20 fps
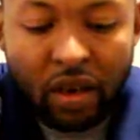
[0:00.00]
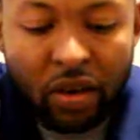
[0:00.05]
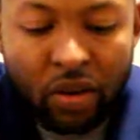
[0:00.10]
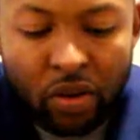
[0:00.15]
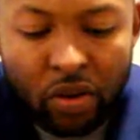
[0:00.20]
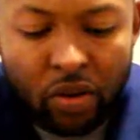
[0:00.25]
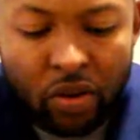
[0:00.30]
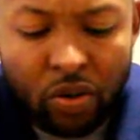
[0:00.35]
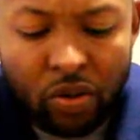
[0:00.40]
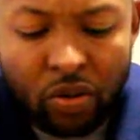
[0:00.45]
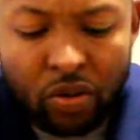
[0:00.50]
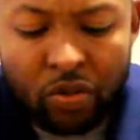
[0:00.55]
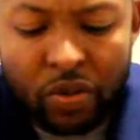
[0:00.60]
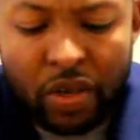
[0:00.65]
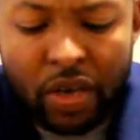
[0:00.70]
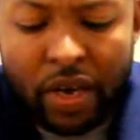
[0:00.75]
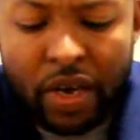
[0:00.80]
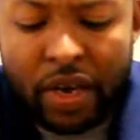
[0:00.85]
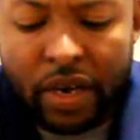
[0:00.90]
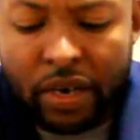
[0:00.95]
Oh,
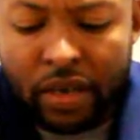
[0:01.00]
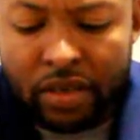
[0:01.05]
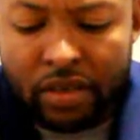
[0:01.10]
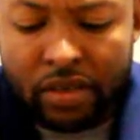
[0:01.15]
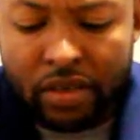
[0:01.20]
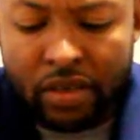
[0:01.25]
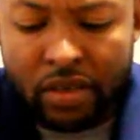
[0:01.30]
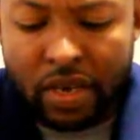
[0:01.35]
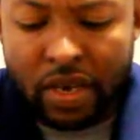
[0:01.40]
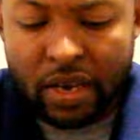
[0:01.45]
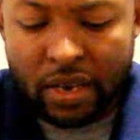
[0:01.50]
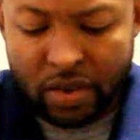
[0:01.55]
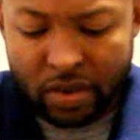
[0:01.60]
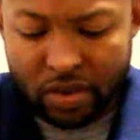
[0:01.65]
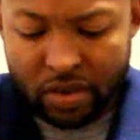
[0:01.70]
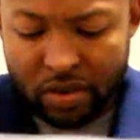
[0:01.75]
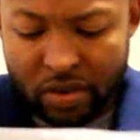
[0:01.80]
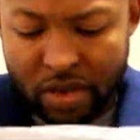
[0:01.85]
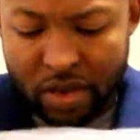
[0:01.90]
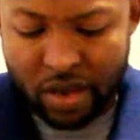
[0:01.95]
yeah. Yeah,
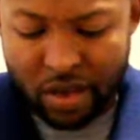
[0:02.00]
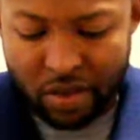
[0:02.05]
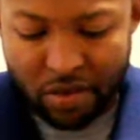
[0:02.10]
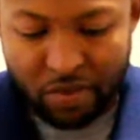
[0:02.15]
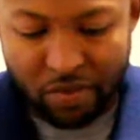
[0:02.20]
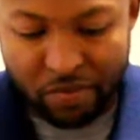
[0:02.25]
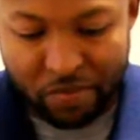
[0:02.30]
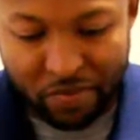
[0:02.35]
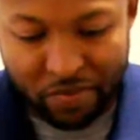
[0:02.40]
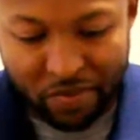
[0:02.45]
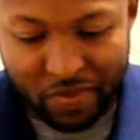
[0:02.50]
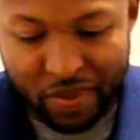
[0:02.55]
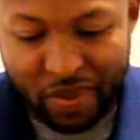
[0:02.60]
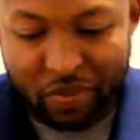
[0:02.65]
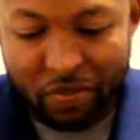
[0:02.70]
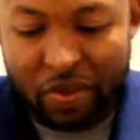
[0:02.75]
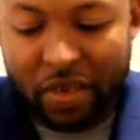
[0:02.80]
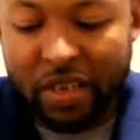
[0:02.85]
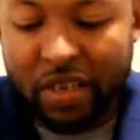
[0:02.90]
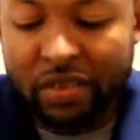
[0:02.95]
okay.
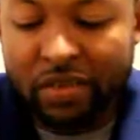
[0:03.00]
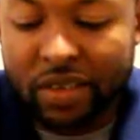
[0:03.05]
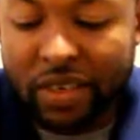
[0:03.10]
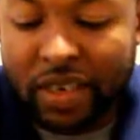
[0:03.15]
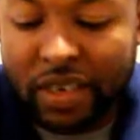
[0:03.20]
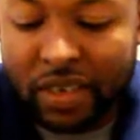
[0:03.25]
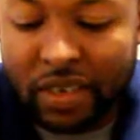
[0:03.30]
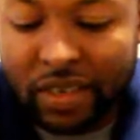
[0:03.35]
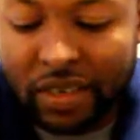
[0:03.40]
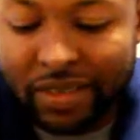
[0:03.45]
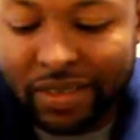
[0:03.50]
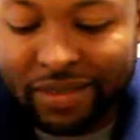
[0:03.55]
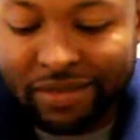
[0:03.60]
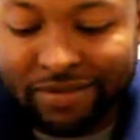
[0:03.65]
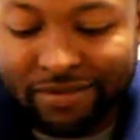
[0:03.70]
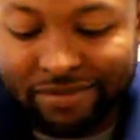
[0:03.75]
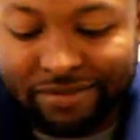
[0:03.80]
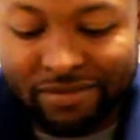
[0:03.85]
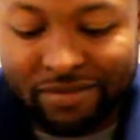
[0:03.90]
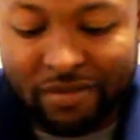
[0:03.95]
Getting kind of
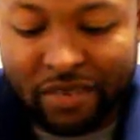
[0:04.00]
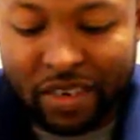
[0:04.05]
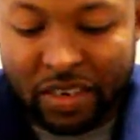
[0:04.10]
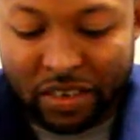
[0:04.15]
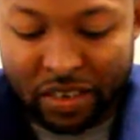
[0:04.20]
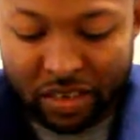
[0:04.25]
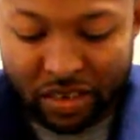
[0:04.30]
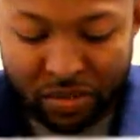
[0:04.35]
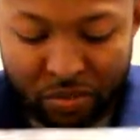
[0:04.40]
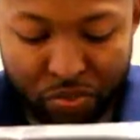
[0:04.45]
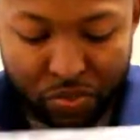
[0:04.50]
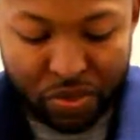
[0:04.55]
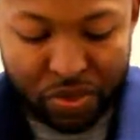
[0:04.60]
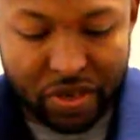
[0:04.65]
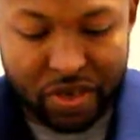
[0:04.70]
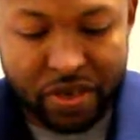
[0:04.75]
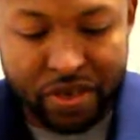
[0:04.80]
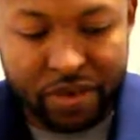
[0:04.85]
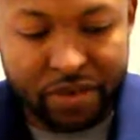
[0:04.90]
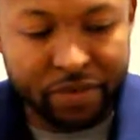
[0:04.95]

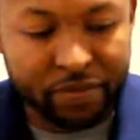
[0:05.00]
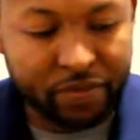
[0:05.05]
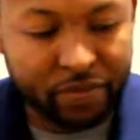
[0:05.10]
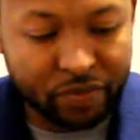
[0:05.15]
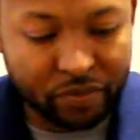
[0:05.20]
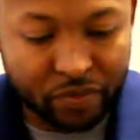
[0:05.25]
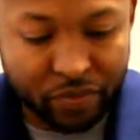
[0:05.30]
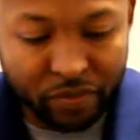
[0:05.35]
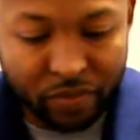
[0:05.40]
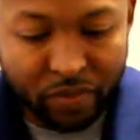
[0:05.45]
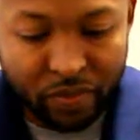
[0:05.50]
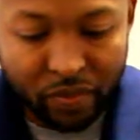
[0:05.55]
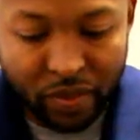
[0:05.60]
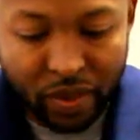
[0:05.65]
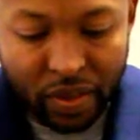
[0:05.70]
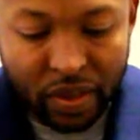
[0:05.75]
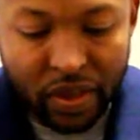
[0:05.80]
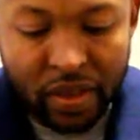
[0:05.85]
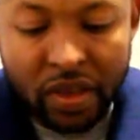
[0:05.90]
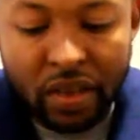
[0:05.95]
slippery here.
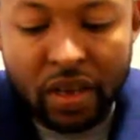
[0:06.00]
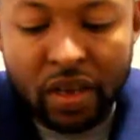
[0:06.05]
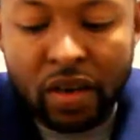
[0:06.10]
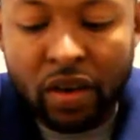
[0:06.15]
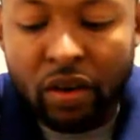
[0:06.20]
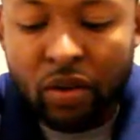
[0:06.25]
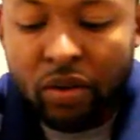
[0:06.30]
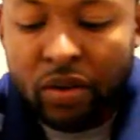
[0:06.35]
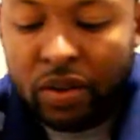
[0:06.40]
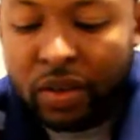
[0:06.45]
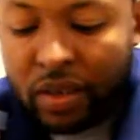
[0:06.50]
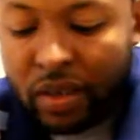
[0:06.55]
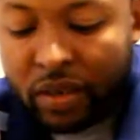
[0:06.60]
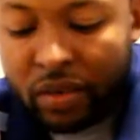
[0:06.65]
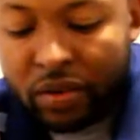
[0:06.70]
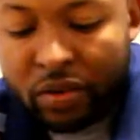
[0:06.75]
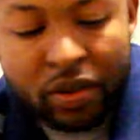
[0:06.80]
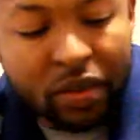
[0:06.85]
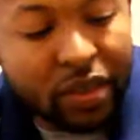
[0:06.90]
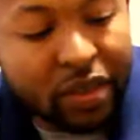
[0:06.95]
Hold on.
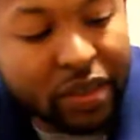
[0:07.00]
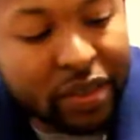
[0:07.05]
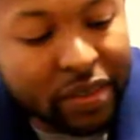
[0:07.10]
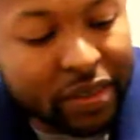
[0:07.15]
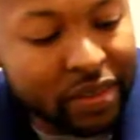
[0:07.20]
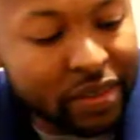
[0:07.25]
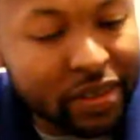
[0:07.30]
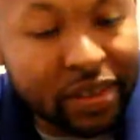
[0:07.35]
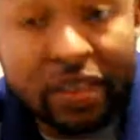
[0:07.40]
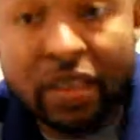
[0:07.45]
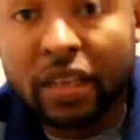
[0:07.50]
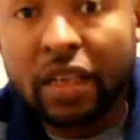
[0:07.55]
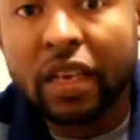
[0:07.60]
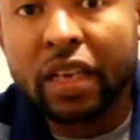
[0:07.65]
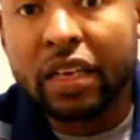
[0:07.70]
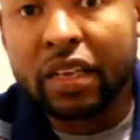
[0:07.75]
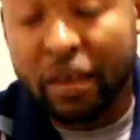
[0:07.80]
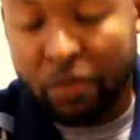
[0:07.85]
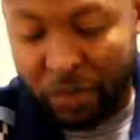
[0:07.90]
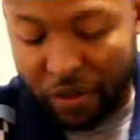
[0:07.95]

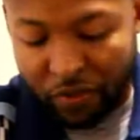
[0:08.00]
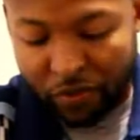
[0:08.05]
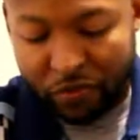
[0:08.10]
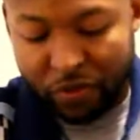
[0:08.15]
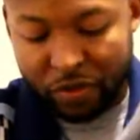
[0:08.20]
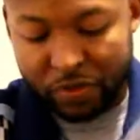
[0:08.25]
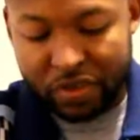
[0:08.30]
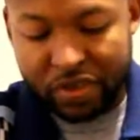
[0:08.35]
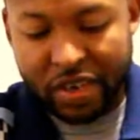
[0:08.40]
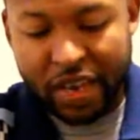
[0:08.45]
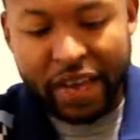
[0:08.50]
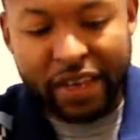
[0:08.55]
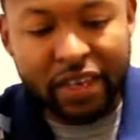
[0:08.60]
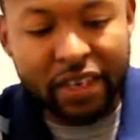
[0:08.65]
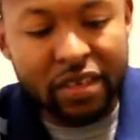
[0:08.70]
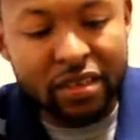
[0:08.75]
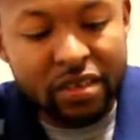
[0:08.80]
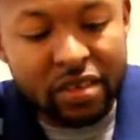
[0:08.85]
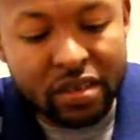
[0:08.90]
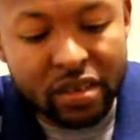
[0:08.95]
Give me a few
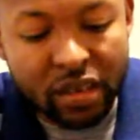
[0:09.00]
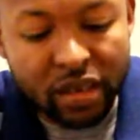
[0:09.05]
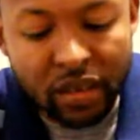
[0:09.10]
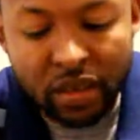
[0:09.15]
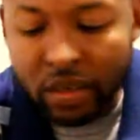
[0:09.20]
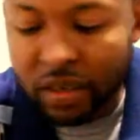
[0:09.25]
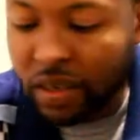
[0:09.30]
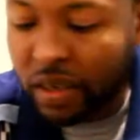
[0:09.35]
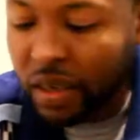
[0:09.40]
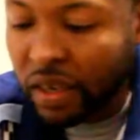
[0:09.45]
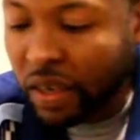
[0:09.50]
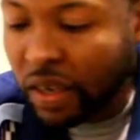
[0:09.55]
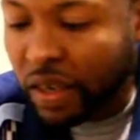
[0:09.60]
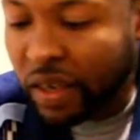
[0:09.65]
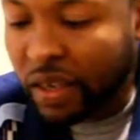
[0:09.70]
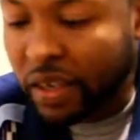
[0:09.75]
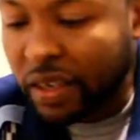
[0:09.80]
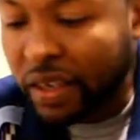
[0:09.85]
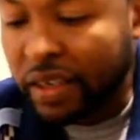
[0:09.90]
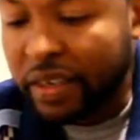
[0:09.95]
seconds.
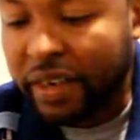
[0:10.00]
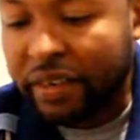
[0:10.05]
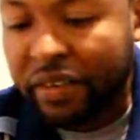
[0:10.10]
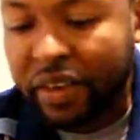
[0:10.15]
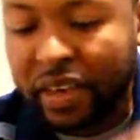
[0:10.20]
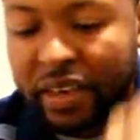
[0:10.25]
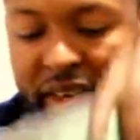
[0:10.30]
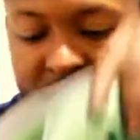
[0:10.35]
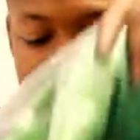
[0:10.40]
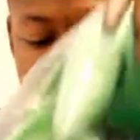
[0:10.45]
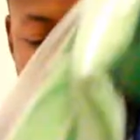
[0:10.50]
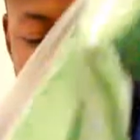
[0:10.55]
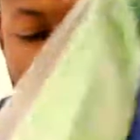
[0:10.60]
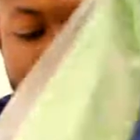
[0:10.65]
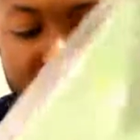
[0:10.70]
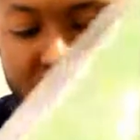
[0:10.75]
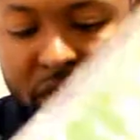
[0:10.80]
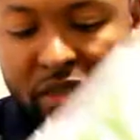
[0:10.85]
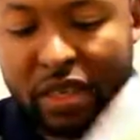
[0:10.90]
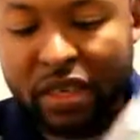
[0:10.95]
Getting everything out the
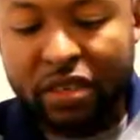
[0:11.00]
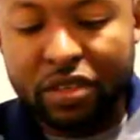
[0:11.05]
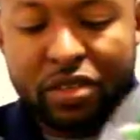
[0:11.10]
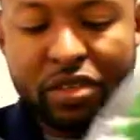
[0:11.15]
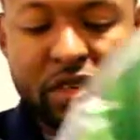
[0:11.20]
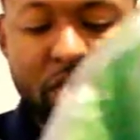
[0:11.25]
box so I can